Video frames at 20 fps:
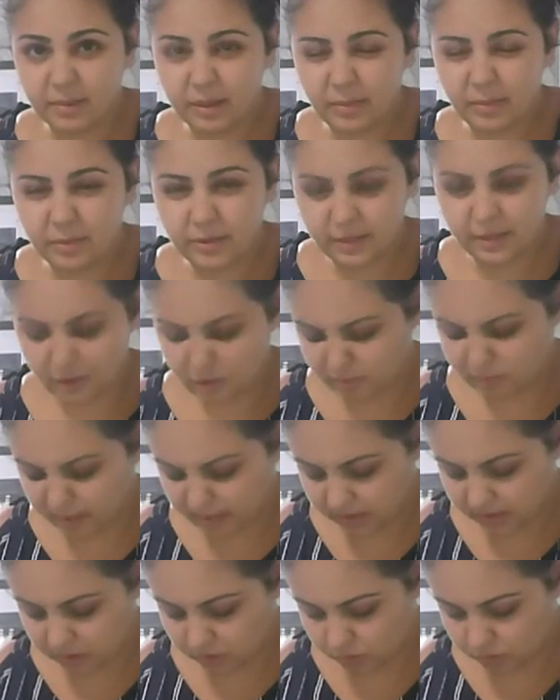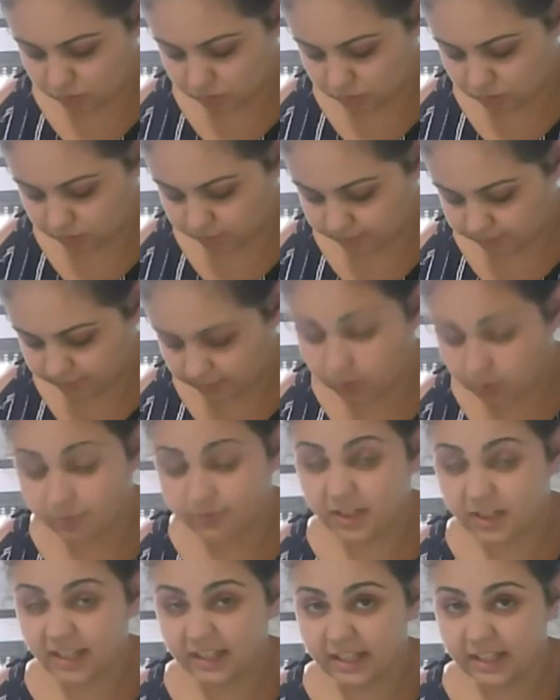people tell me to, who have
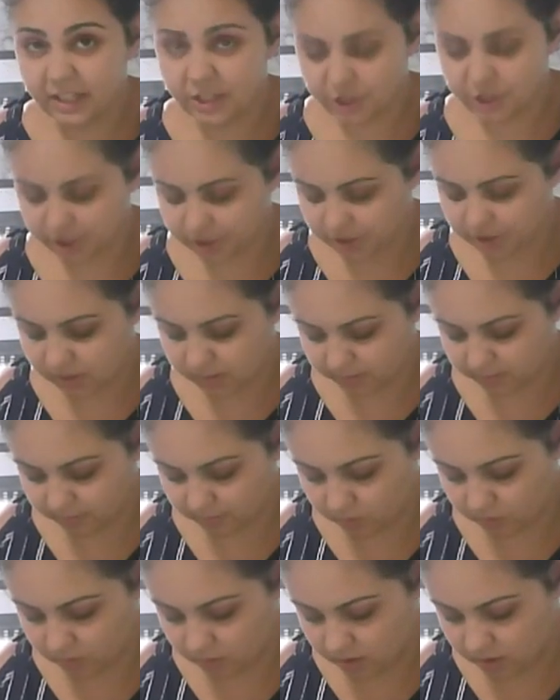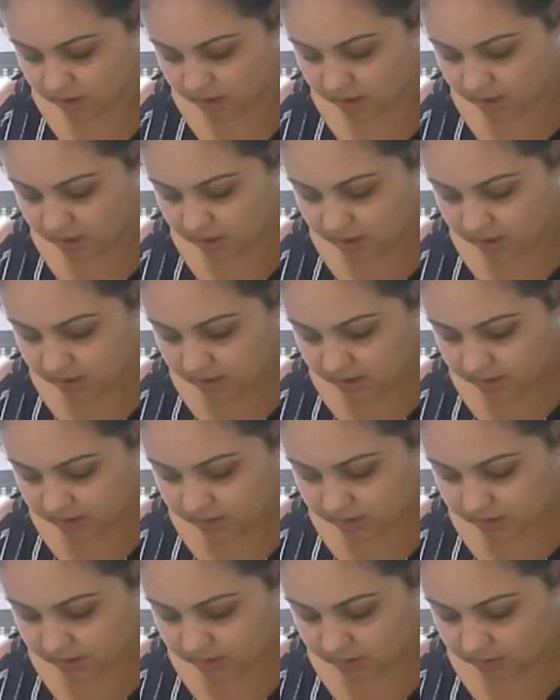done the injections before,
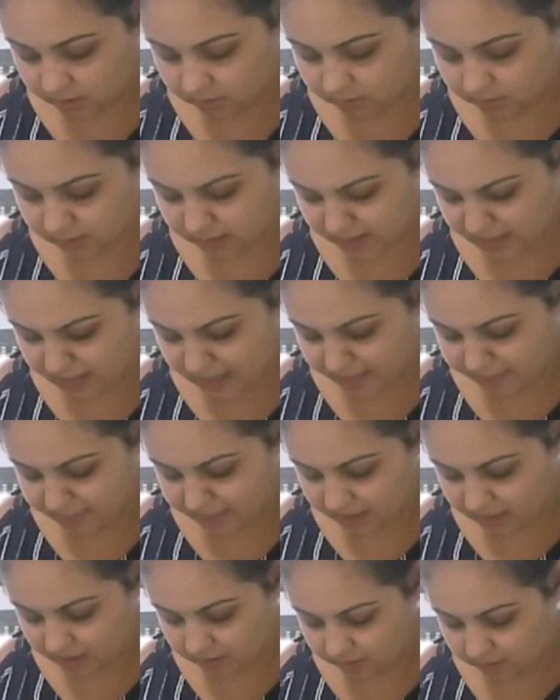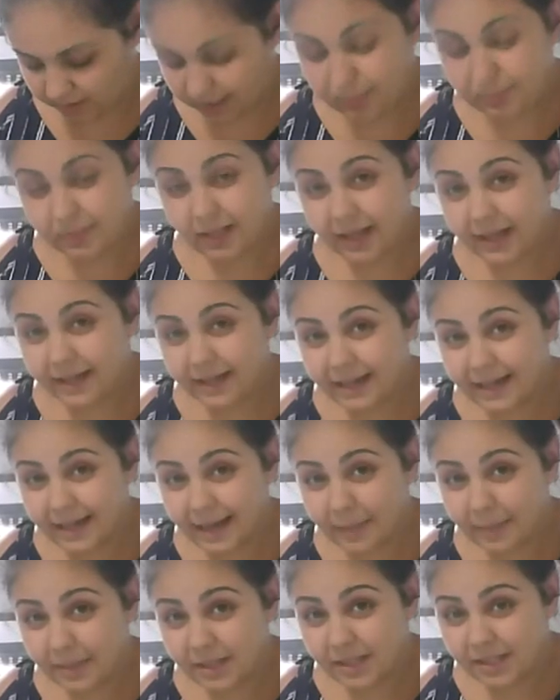to use numbing cream, like
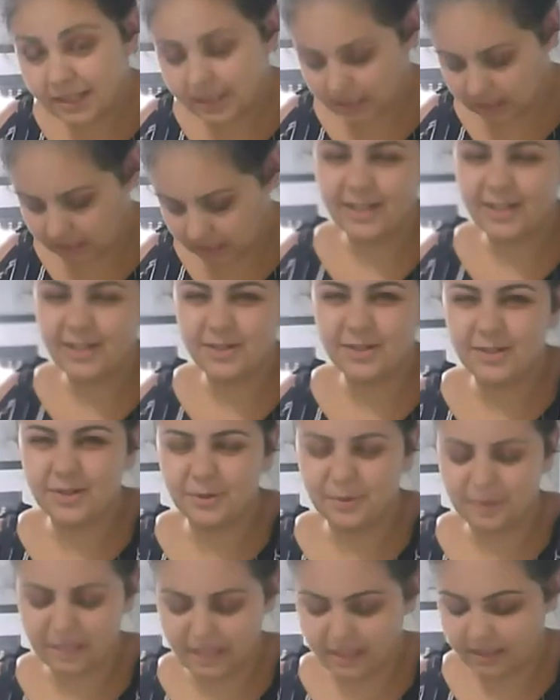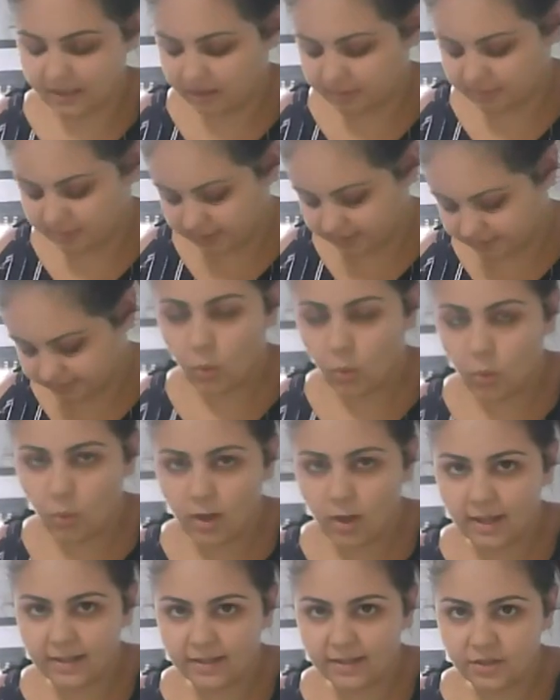numb it. You don't need numb it.
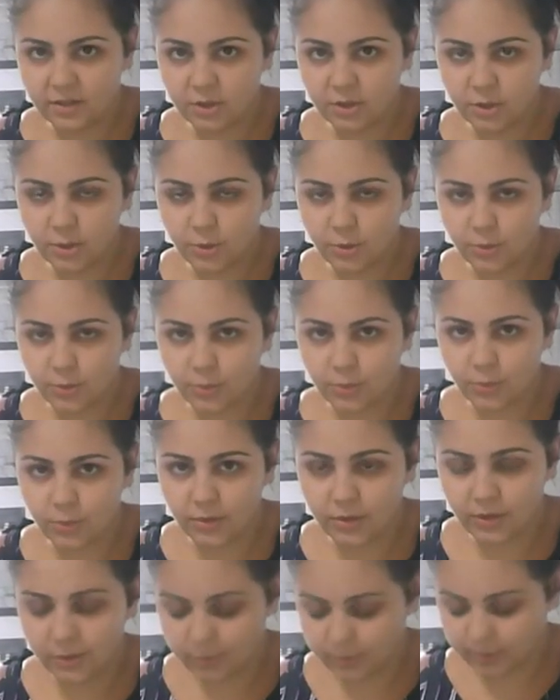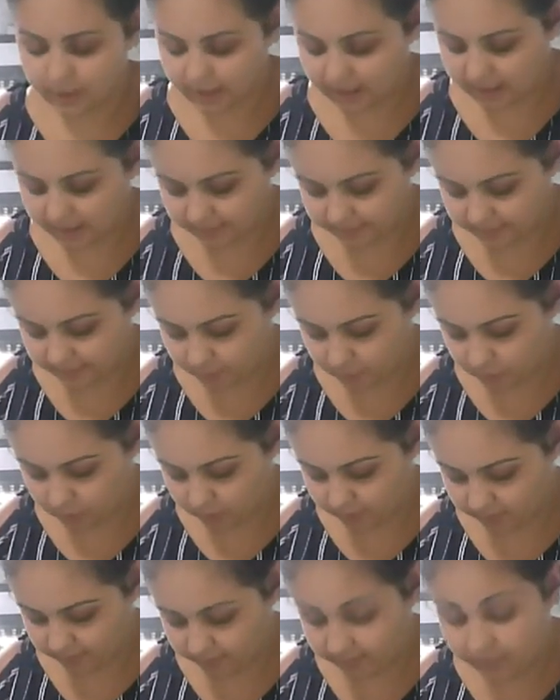One, two, three, four,
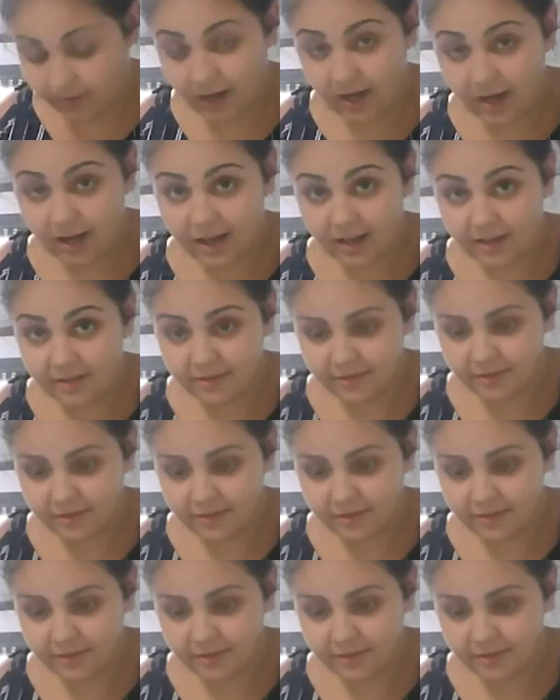five.